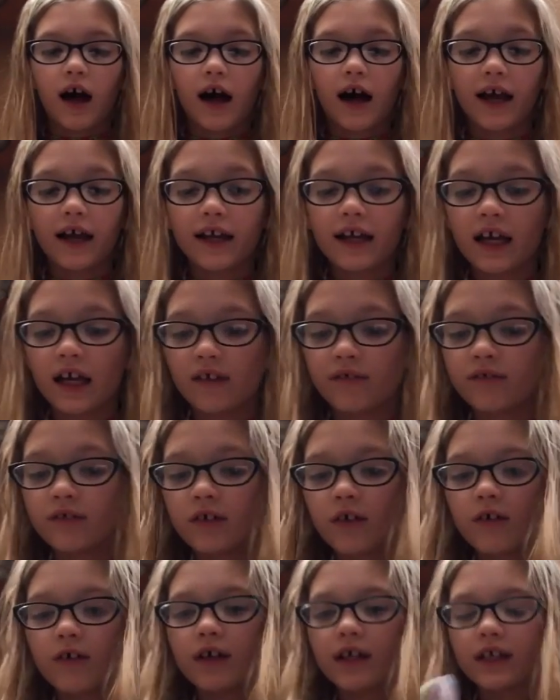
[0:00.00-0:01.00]
I have
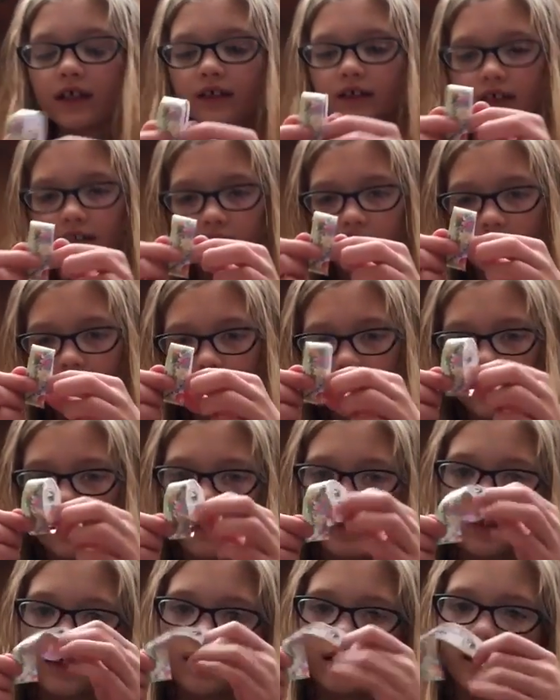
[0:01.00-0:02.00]
no idea
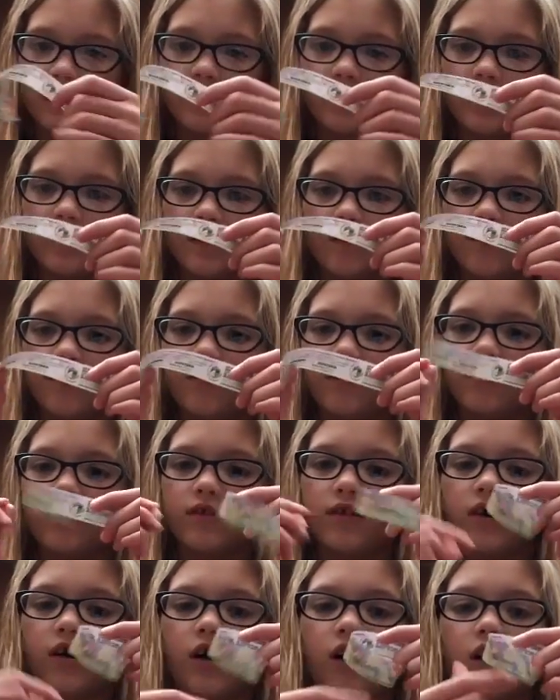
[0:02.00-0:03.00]
if
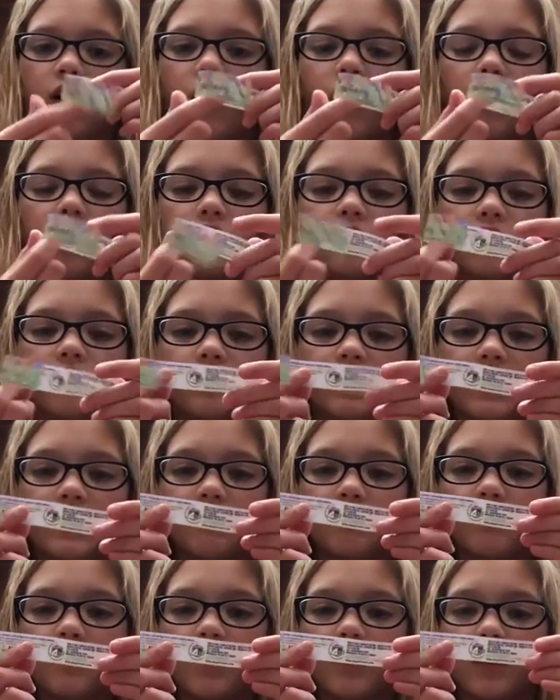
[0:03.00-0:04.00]
all of
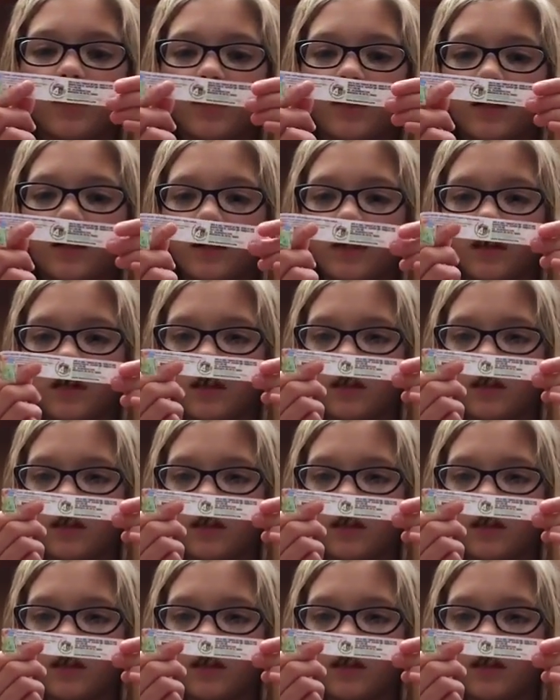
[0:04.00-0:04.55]
them are.